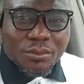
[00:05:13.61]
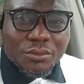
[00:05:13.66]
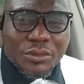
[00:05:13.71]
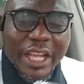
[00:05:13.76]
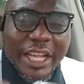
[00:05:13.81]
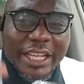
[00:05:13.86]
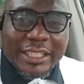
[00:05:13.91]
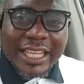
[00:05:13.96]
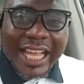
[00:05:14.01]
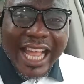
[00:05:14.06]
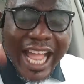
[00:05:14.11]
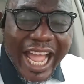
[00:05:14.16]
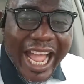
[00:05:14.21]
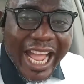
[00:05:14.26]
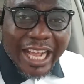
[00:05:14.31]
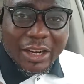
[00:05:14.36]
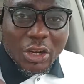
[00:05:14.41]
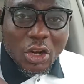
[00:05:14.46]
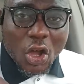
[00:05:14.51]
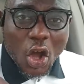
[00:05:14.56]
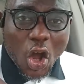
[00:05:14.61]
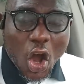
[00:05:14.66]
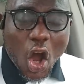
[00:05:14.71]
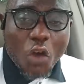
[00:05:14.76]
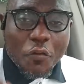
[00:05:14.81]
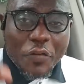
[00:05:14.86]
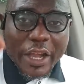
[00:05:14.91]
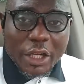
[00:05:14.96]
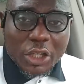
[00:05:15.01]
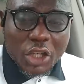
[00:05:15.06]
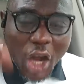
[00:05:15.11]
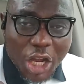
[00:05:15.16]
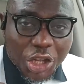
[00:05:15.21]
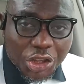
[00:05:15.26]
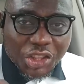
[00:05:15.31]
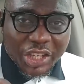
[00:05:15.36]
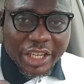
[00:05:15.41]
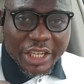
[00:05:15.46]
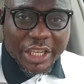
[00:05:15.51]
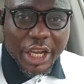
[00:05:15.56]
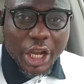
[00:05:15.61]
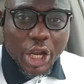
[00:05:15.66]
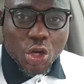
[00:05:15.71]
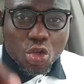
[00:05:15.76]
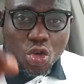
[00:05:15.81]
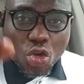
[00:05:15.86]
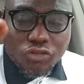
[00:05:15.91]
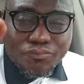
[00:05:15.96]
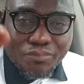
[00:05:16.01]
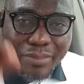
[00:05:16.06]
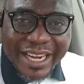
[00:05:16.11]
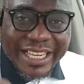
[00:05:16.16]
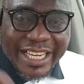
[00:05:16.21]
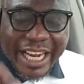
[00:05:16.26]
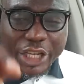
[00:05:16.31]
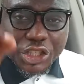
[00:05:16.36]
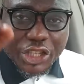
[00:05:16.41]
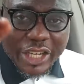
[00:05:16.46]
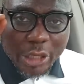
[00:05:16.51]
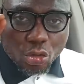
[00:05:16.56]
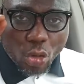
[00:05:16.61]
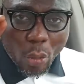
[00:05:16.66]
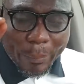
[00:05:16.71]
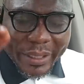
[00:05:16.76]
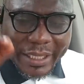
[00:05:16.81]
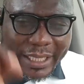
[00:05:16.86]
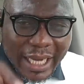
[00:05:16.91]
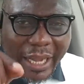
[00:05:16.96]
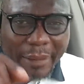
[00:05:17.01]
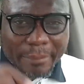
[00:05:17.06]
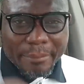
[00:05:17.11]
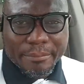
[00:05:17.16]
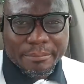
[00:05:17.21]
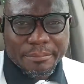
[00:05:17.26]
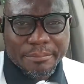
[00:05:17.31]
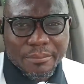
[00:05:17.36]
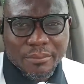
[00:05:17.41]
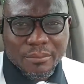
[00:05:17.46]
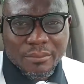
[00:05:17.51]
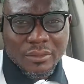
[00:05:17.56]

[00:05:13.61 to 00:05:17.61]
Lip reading: this hell of a country you've made Nigeria to become